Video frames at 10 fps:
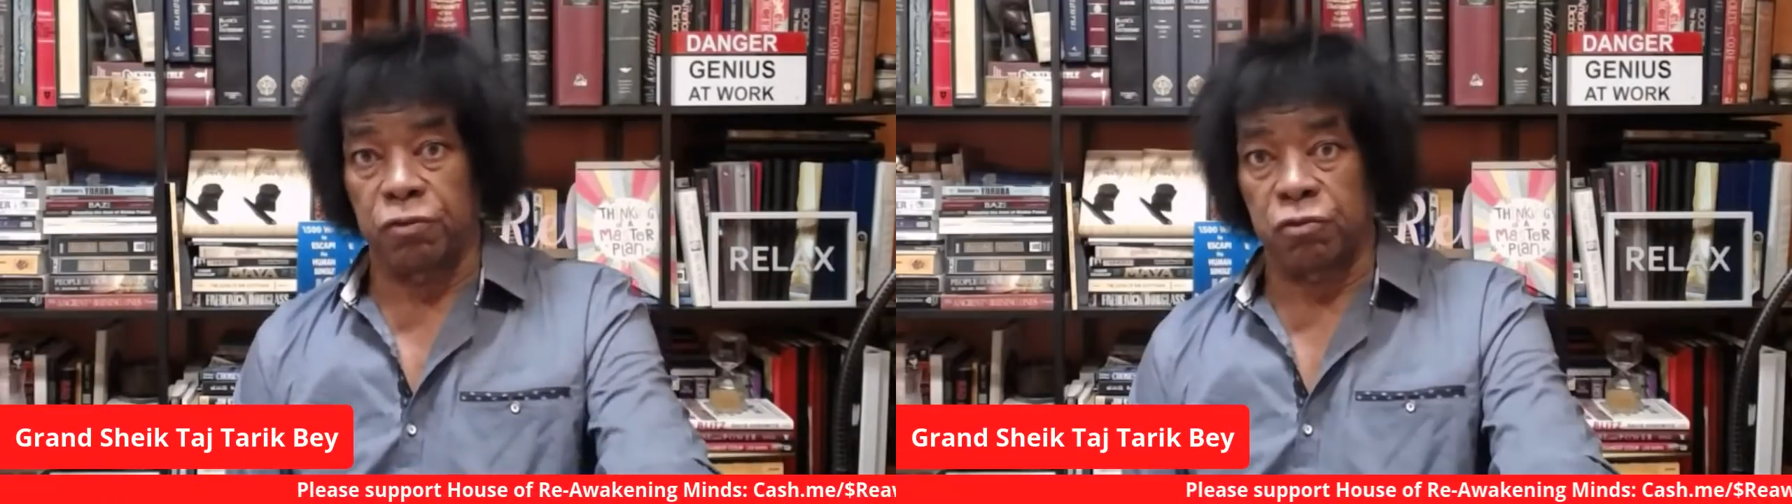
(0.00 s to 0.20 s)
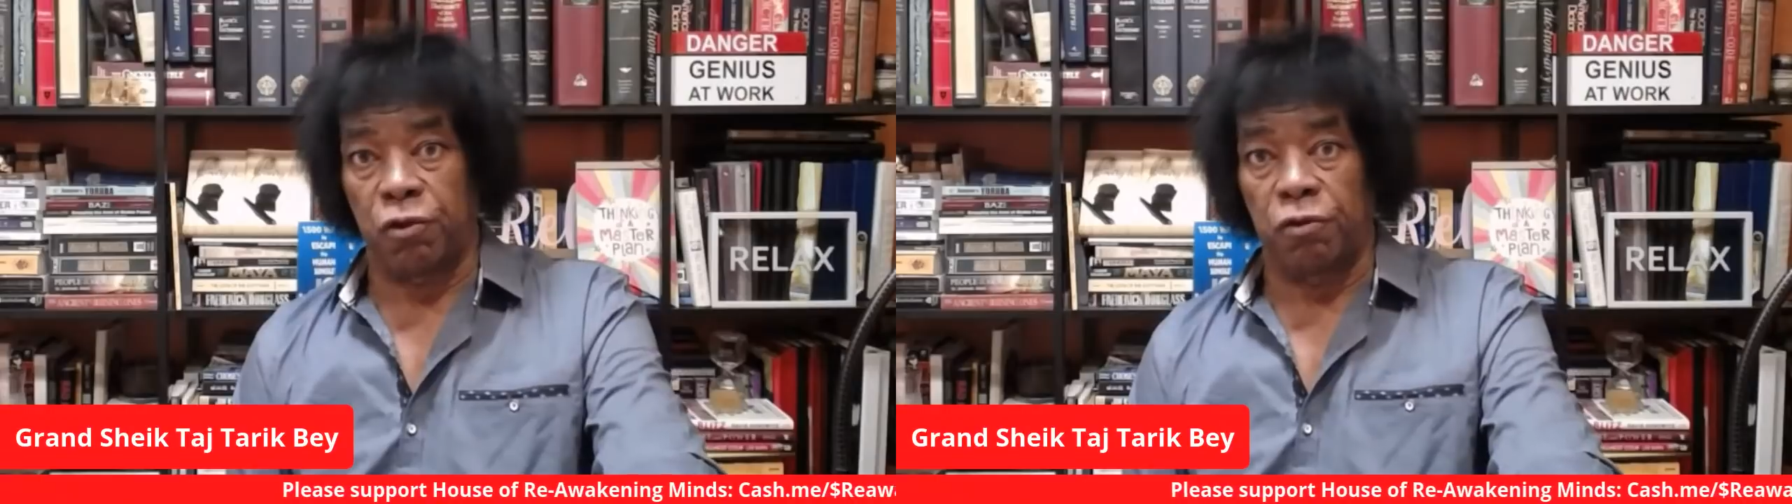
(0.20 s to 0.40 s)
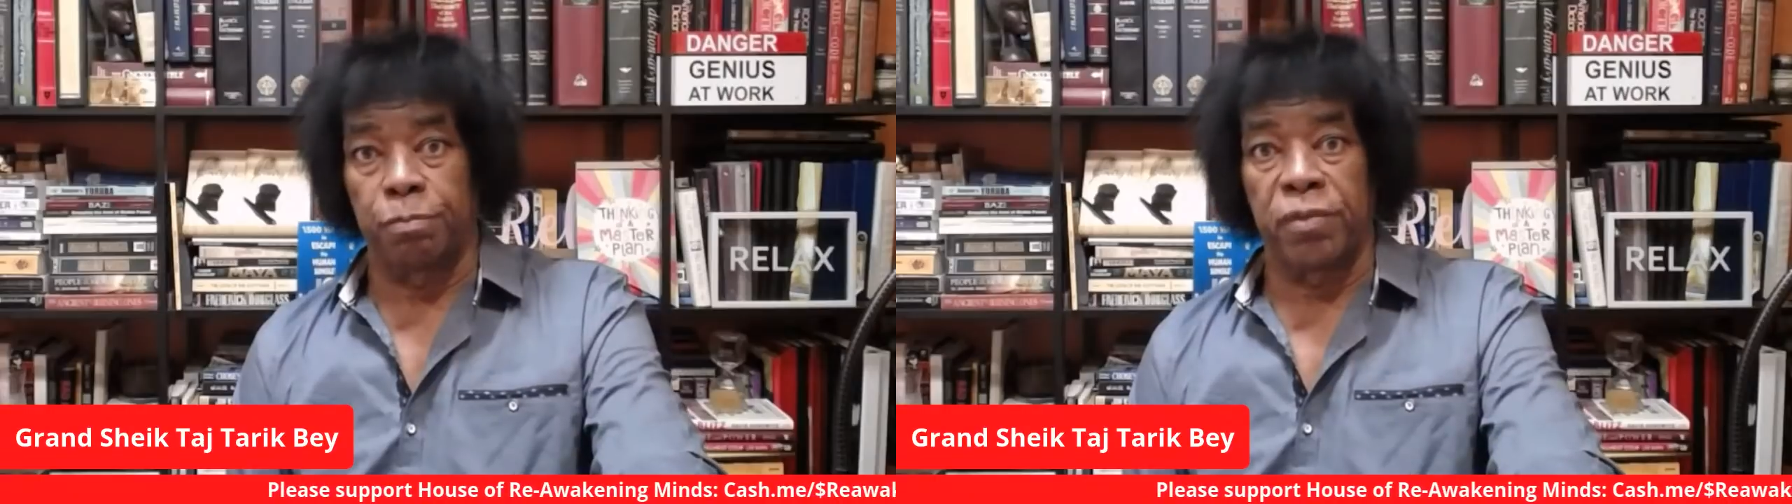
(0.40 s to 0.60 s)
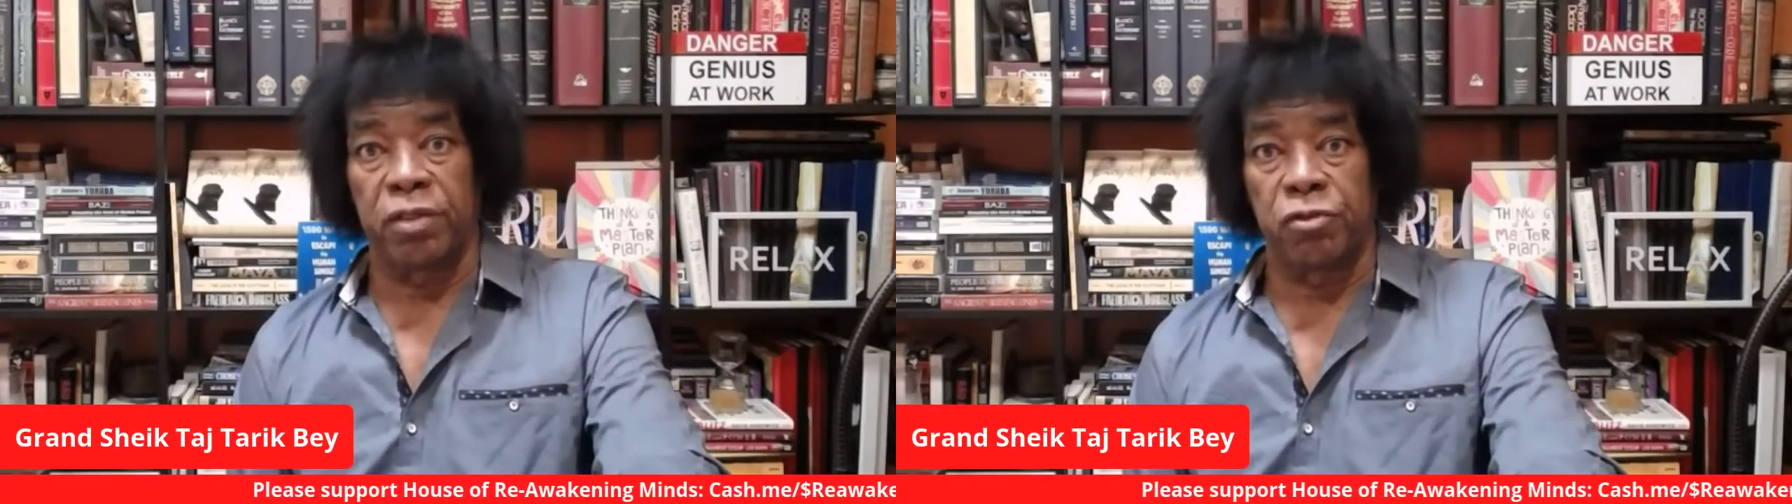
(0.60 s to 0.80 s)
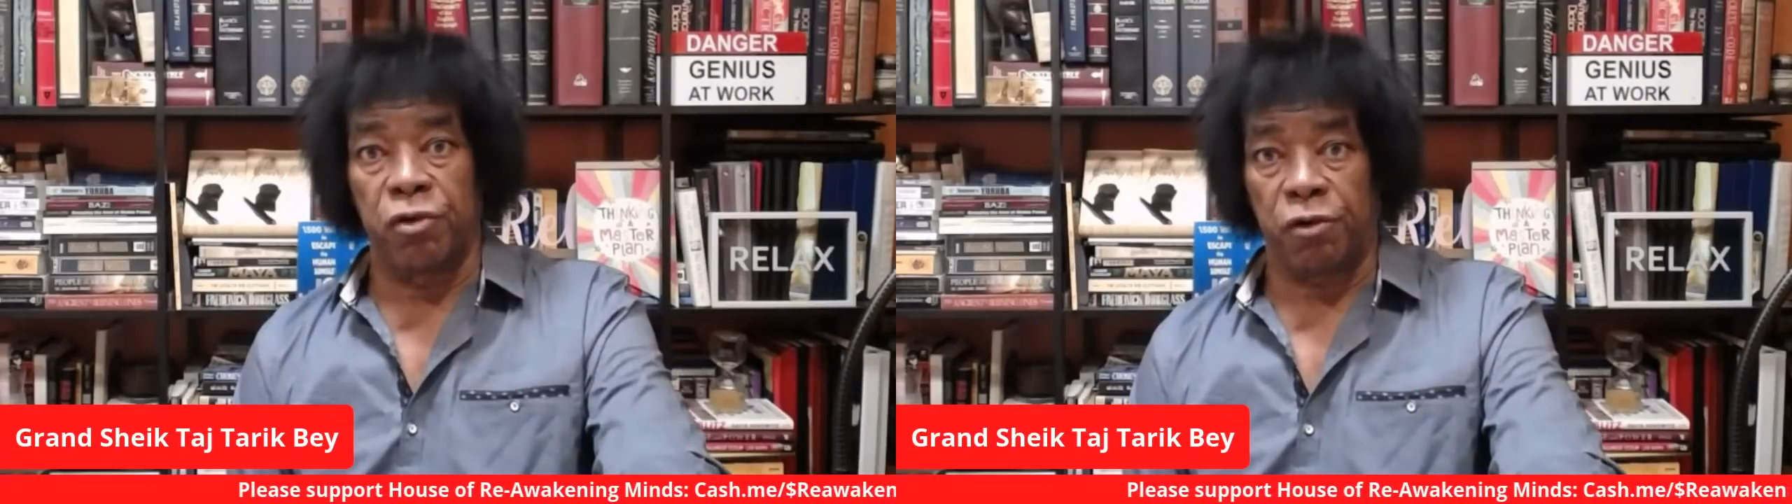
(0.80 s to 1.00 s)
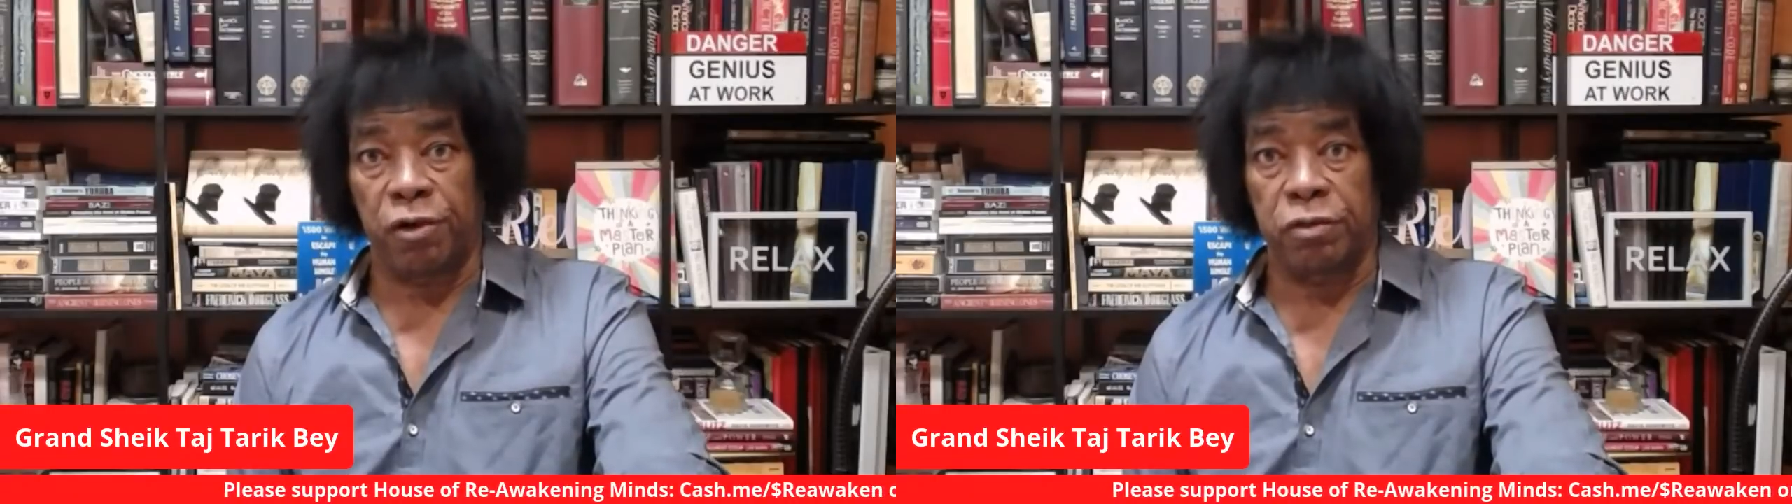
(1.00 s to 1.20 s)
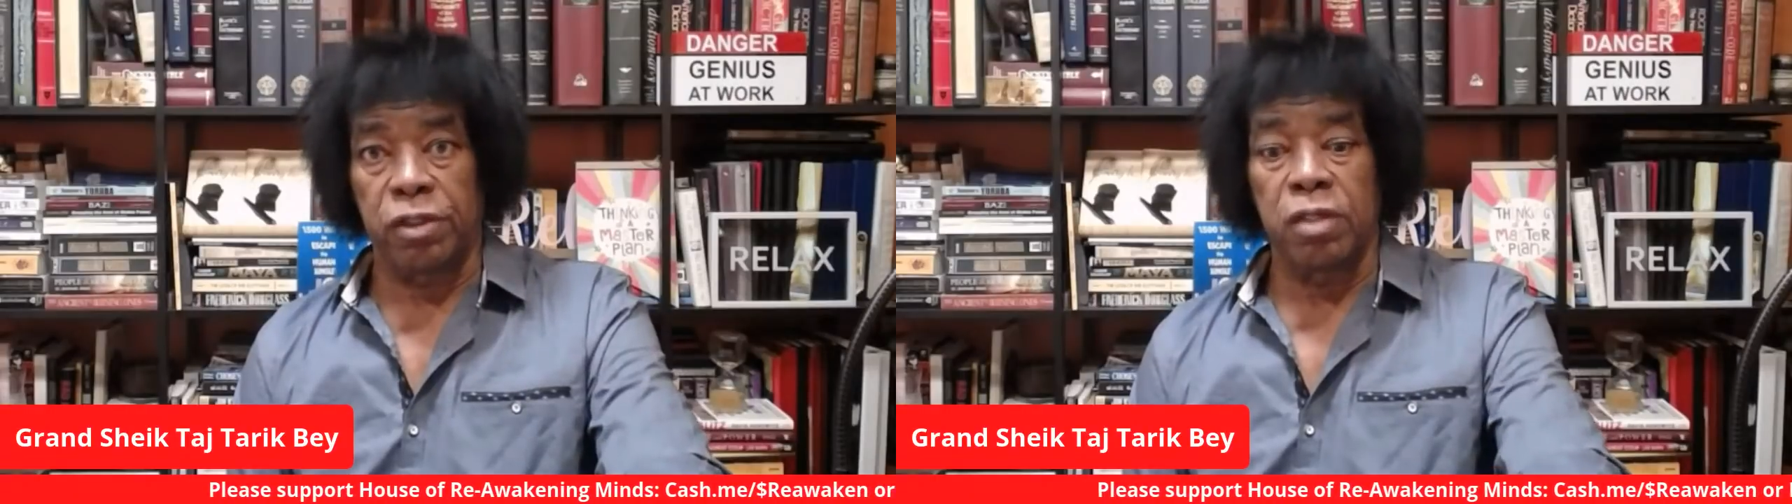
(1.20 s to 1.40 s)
is called Midgard.